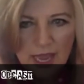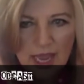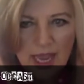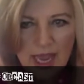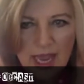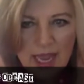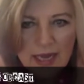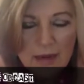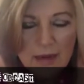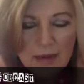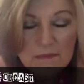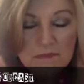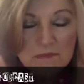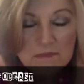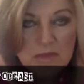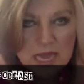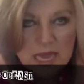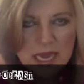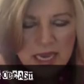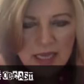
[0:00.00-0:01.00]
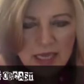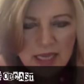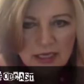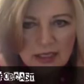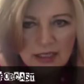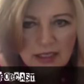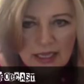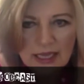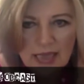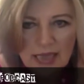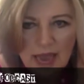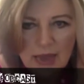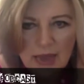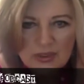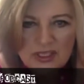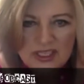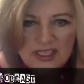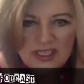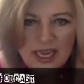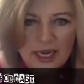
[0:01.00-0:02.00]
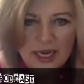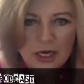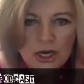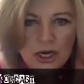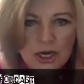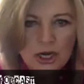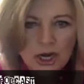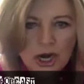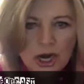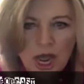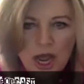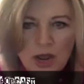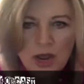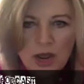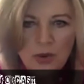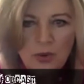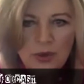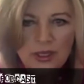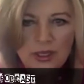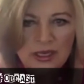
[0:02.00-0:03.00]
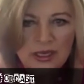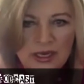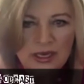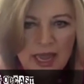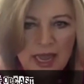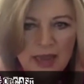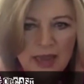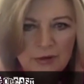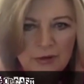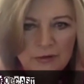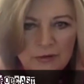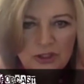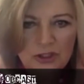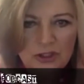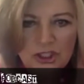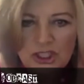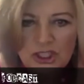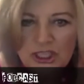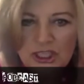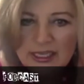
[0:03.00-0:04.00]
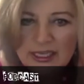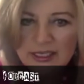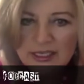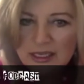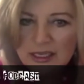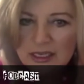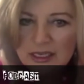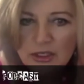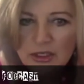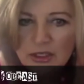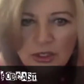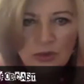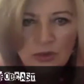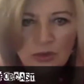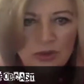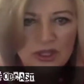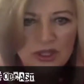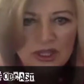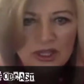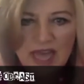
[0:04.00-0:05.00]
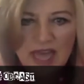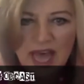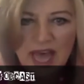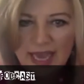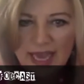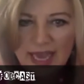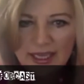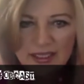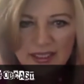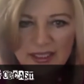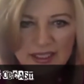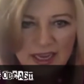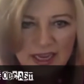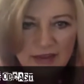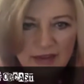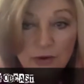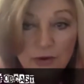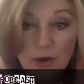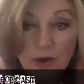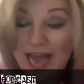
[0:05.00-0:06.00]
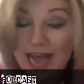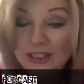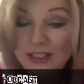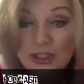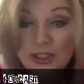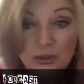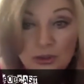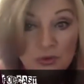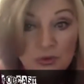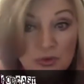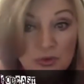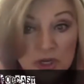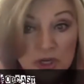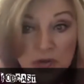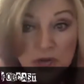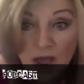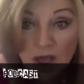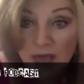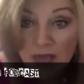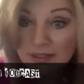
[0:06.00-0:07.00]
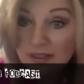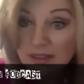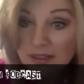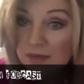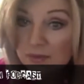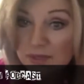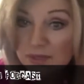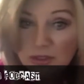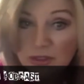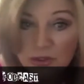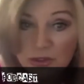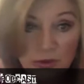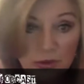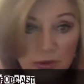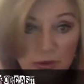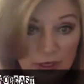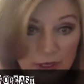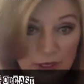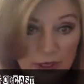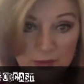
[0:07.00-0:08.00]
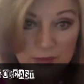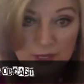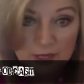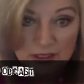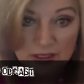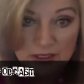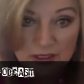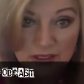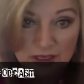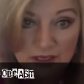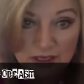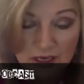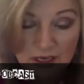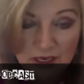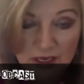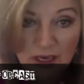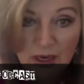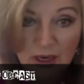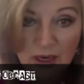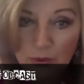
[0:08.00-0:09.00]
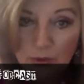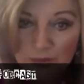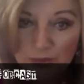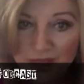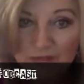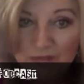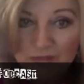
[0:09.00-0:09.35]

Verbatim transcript: And immediately I would say, No, in the name of Jesus, you lying devil, I do not come into agreement mm. with that